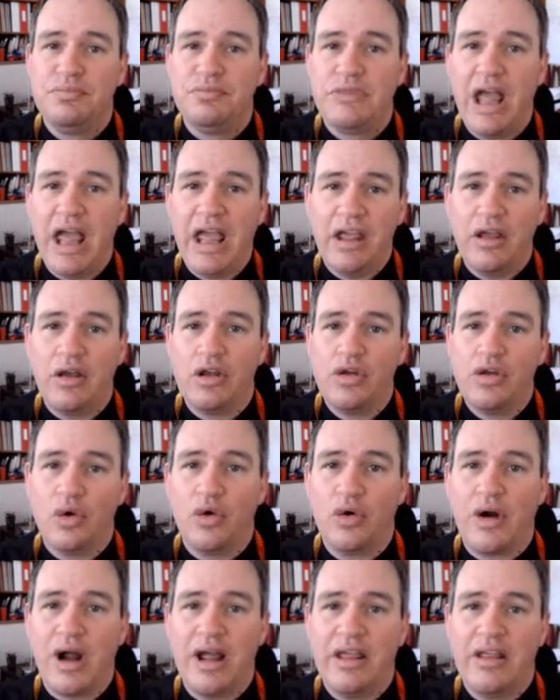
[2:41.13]
take
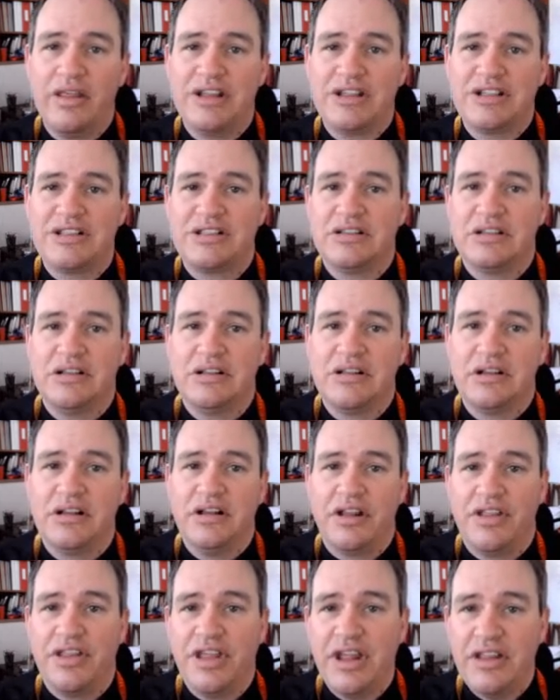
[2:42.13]
this
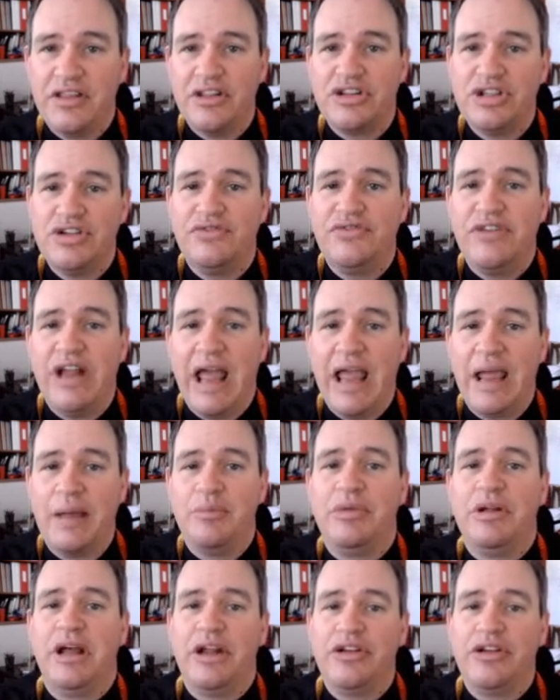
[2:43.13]
thing that you've named